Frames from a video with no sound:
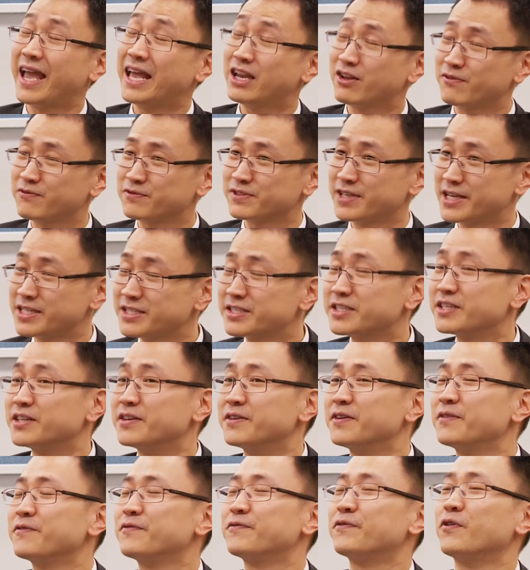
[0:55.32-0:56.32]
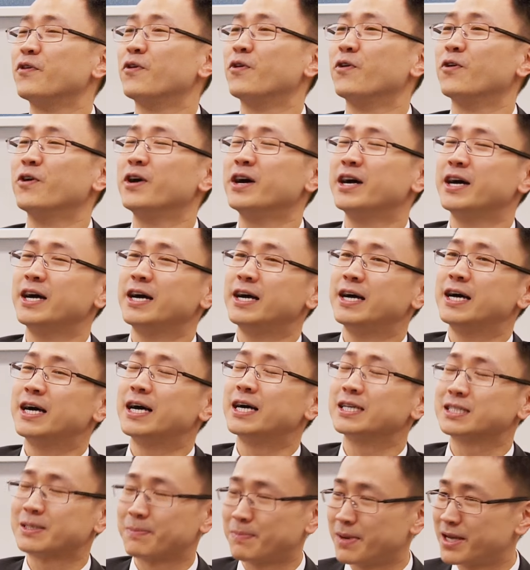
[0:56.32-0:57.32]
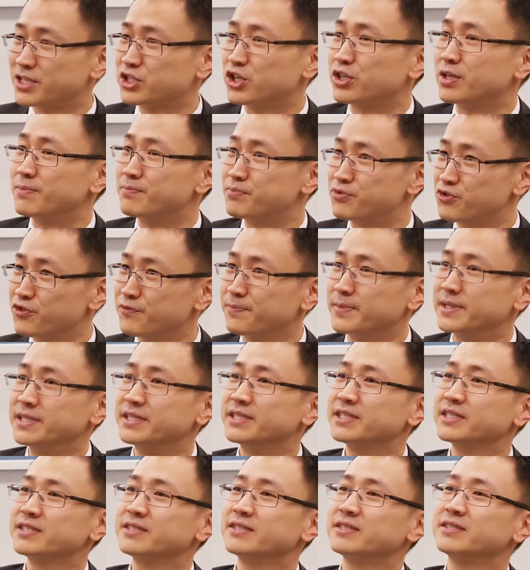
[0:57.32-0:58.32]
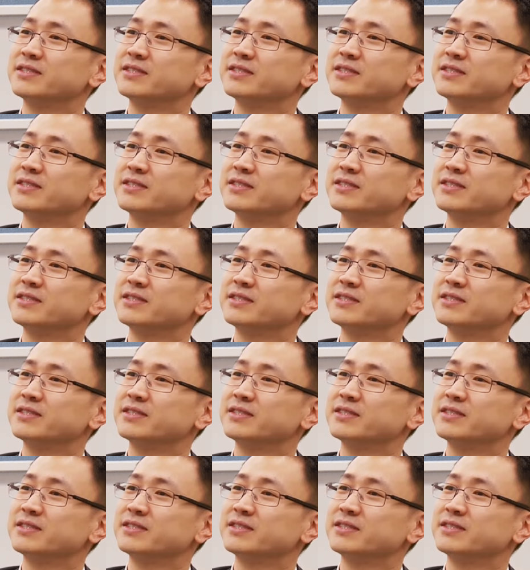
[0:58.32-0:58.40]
Head of Center for Supply Chain Improvement.